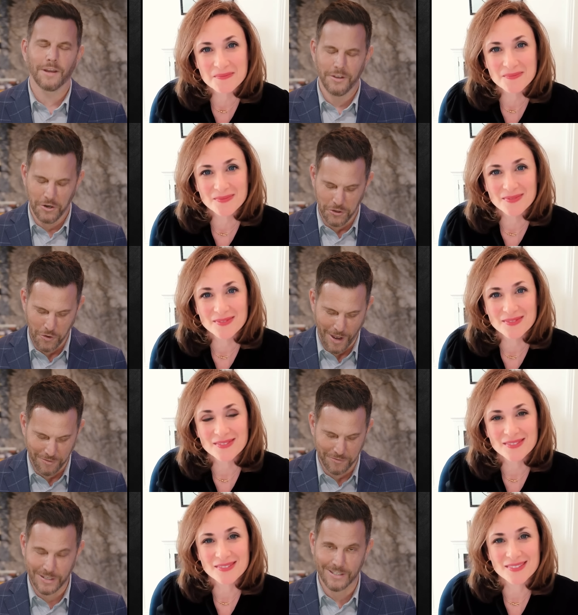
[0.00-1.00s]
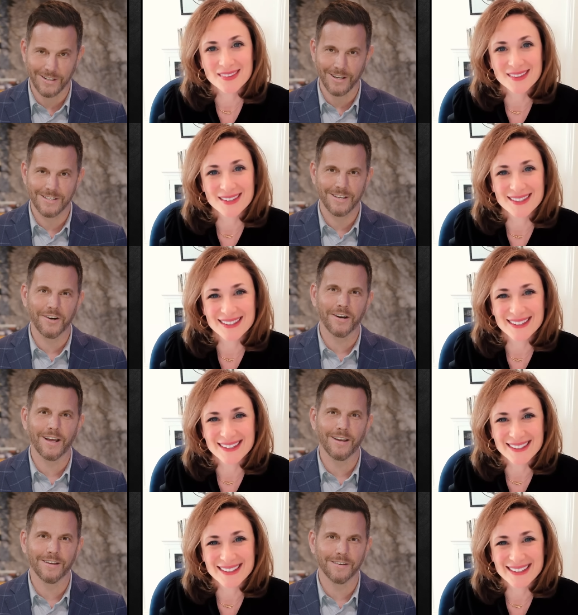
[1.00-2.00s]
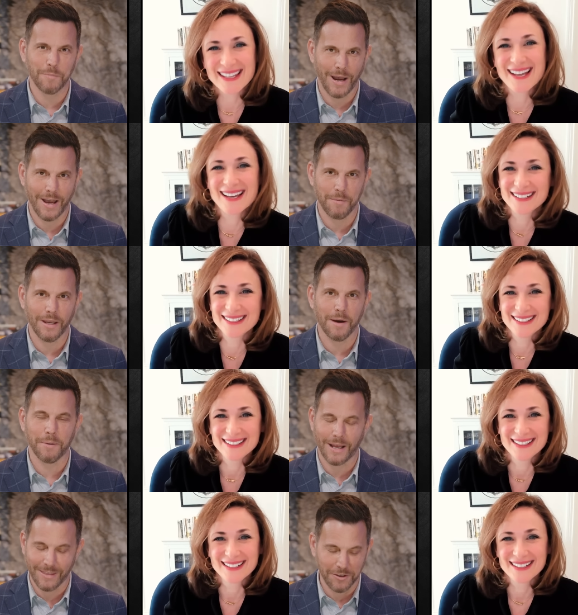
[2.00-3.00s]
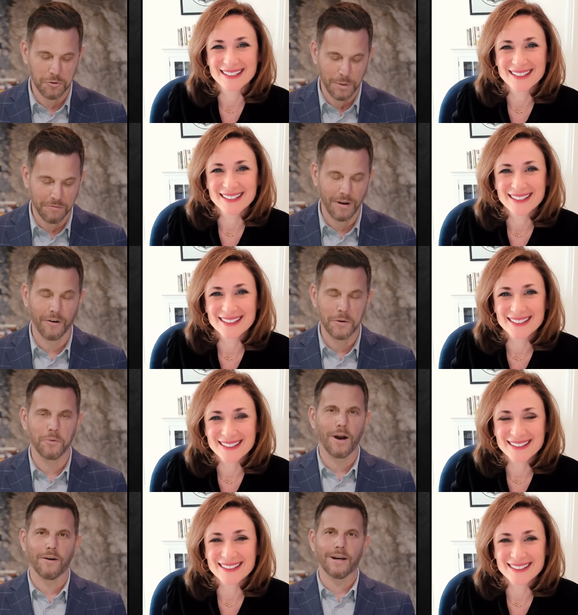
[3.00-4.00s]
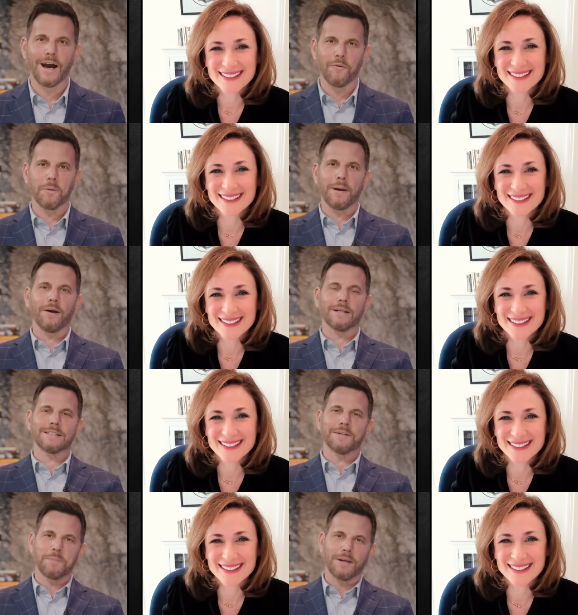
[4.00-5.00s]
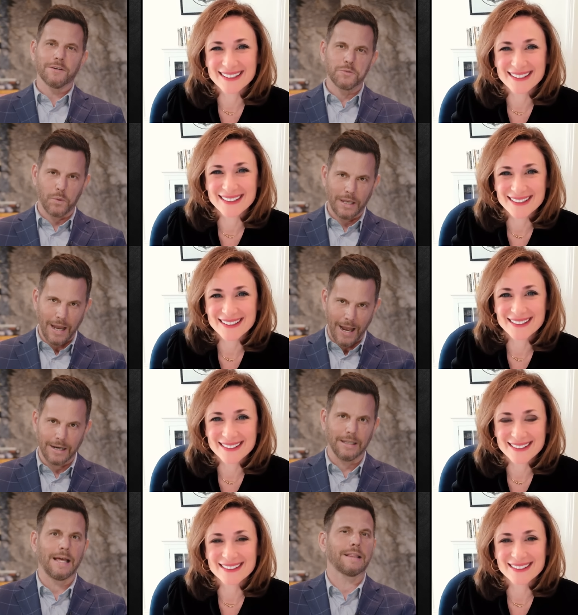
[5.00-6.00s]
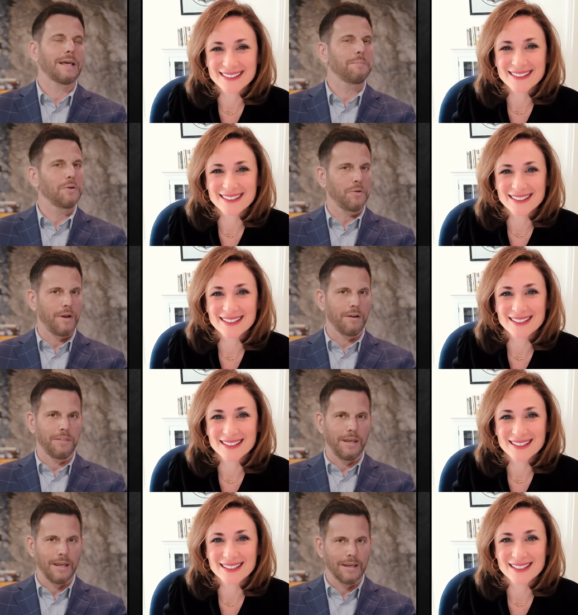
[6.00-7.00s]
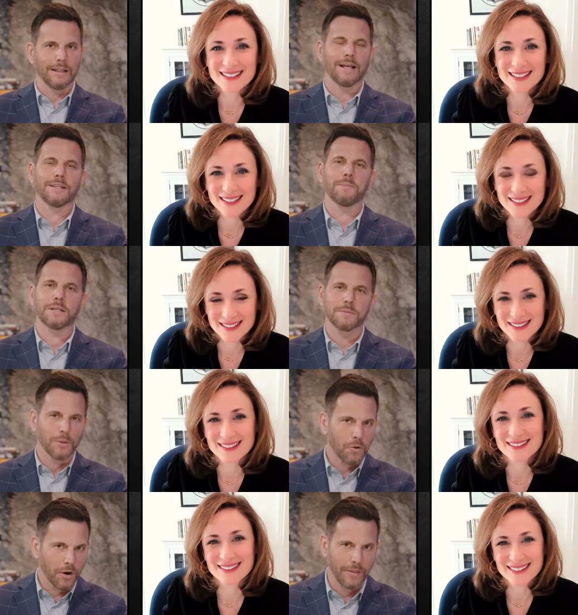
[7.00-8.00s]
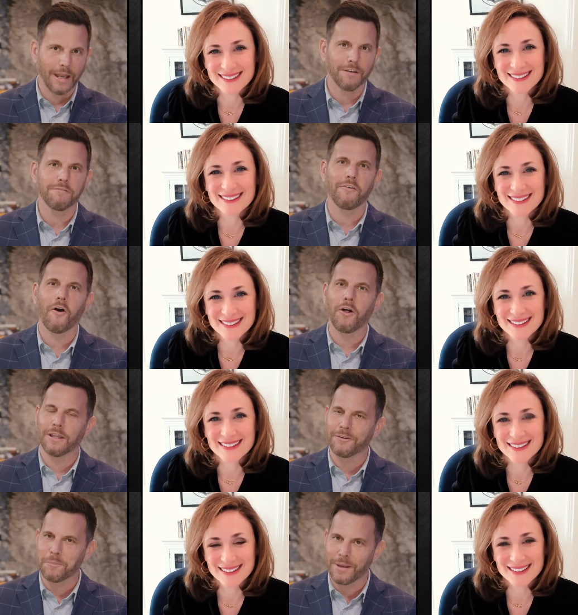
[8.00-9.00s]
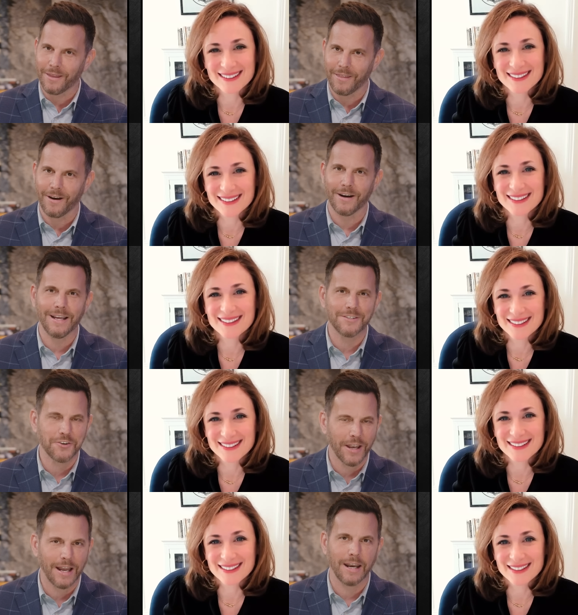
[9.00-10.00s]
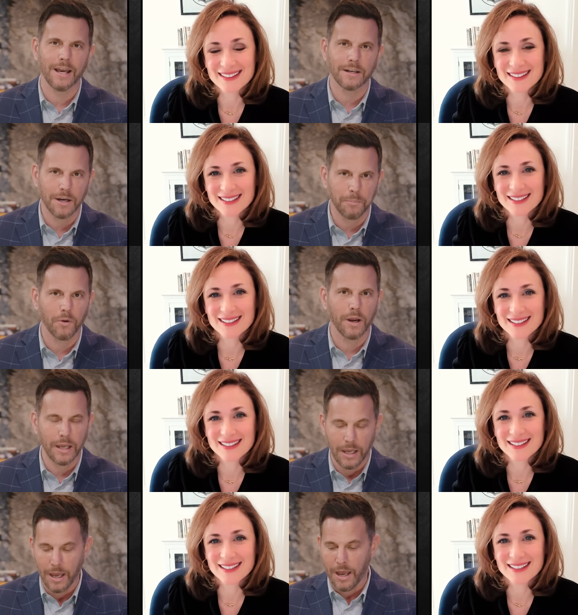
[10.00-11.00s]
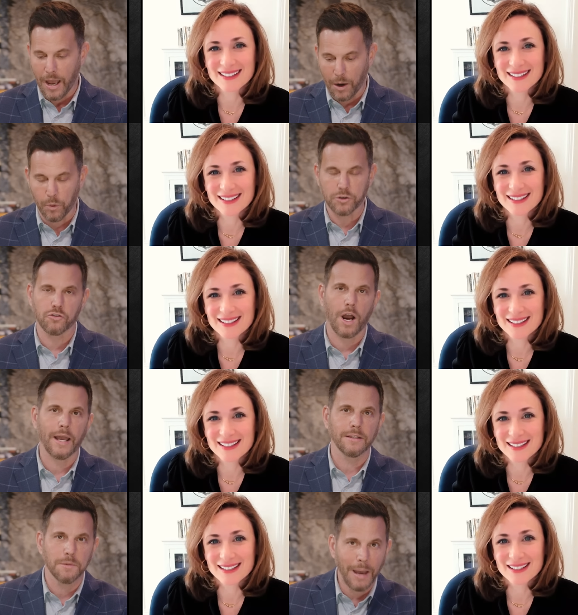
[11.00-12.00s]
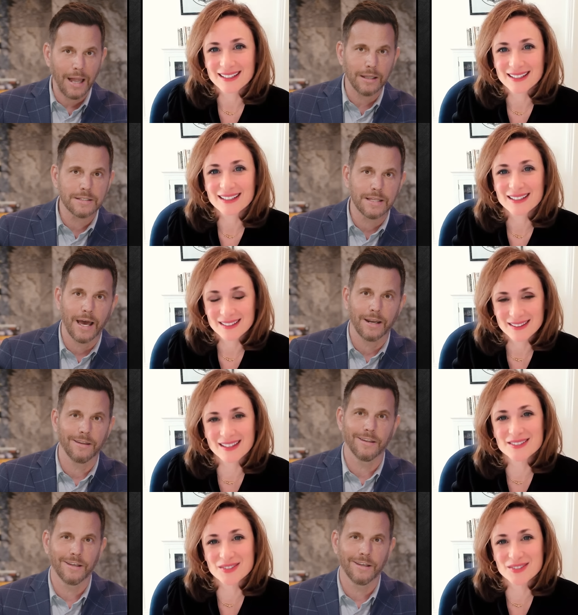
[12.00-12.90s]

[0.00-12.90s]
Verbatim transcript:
Speaker 1: You know, you haven't visited us here in Miami yet, but I think you'd be very proud at how we're parenting, because we kind of let them do their thing and let them explore, and they can fall a little bit, and their knees are getting nicked up already, and we're trying to balance that, and